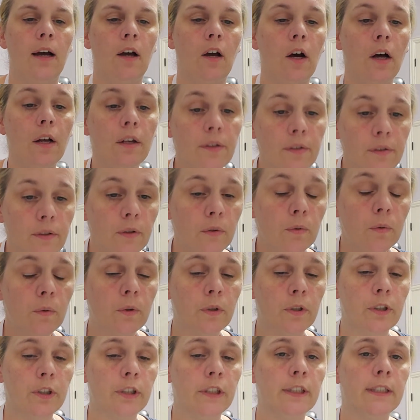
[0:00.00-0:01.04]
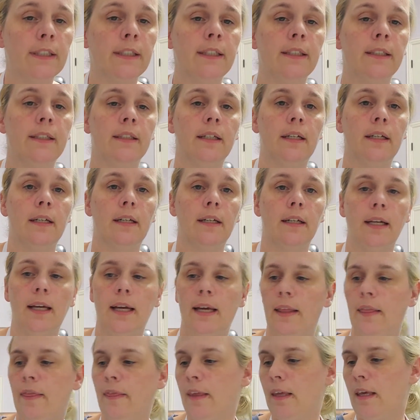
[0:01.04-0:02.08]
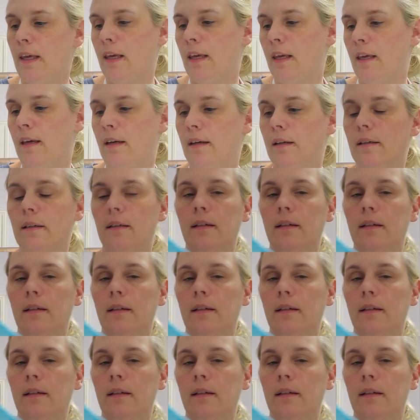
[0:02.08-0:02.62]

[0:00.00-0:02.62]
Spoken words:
also ordered the